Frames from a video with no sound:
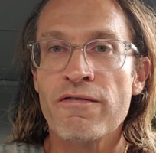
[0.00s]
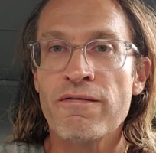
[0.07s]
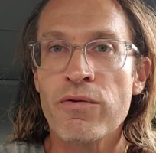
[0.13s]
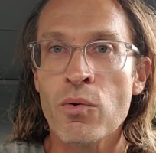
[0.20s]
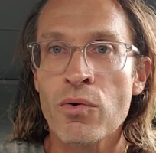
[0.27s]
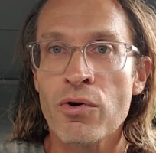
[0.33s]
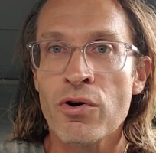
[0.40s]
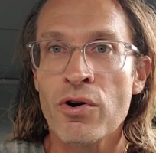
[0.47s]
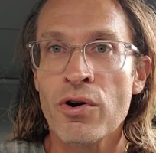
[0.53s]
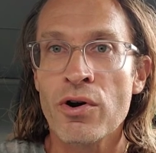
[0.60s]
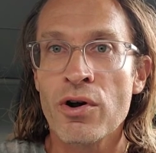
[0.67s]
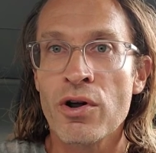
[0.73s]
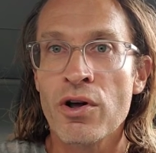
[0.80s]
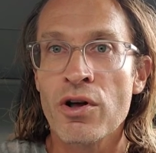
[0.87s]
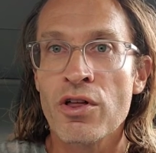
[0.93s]
for
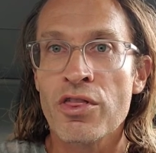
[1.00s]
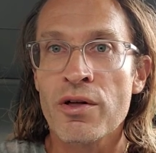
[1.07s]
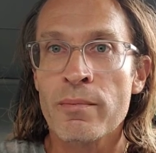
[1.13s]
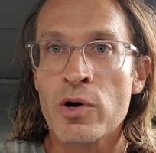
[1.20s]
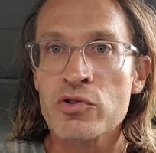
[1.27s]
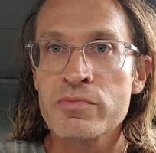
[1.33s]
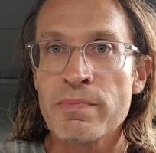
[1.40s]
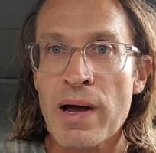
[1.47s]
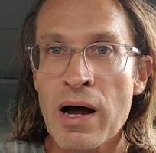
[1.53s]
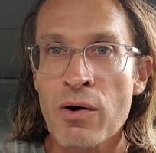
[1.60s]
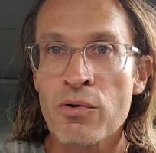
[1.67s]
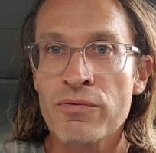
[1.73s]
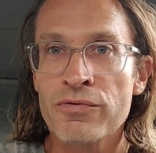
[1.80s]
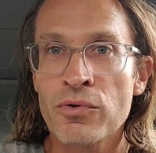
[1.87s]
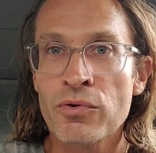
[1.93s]
the most
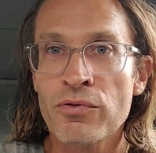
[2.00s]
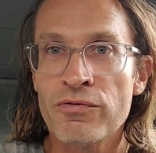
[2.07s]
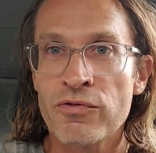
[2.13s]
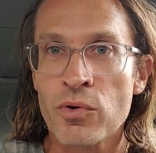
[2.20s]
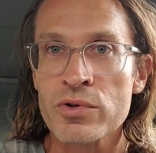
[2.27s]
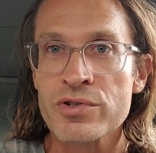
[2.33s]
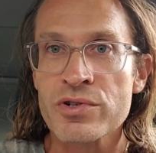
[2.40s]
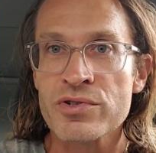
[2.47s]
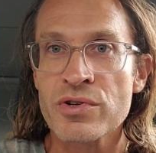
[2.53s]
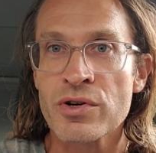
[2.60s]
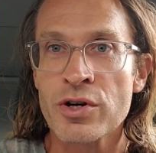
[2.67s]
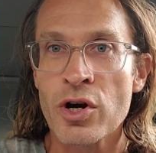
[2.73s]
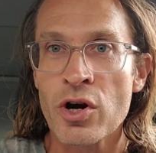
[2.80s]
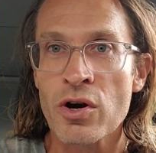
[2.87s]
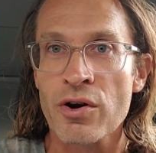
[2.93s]
powerful forces on
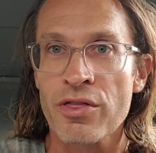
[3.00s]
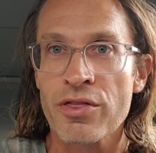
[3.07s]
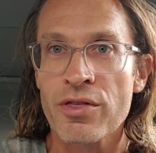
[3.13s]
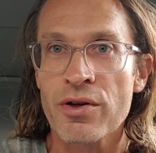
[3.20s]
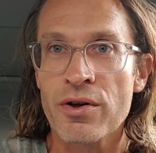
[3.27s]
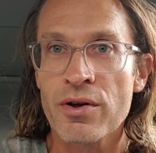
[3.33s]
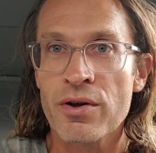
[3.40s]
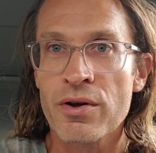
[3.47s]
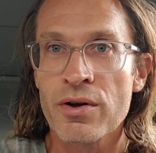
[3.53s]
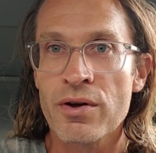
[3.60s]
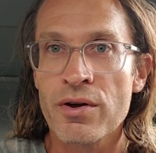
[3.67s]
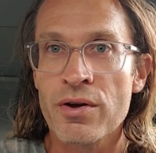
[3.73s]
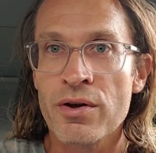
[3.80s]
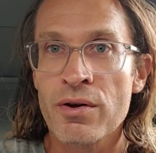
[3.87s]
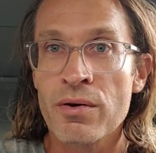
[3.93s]
Earth.
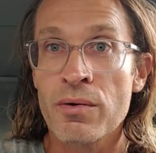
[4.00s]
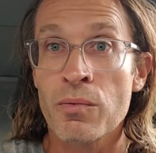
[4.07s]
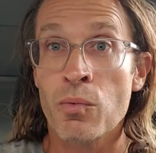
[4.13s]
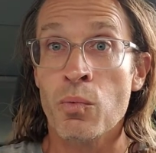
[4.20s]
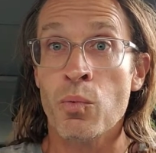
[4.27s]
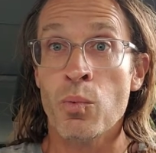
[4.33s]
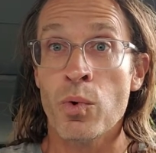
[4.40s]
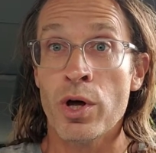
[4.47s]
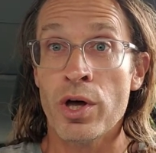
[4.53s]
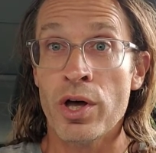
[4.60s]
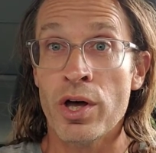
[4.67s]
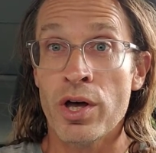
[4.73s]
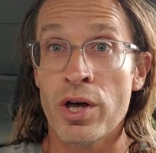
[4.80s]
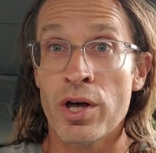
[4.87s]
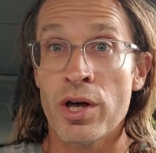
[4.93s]

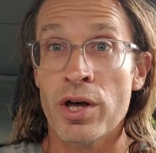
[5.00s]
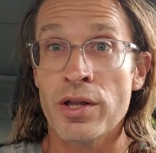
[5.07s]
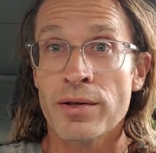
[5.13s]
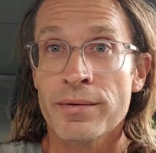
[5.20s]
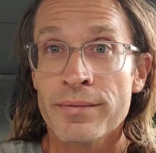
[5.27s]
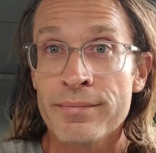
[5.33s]
What?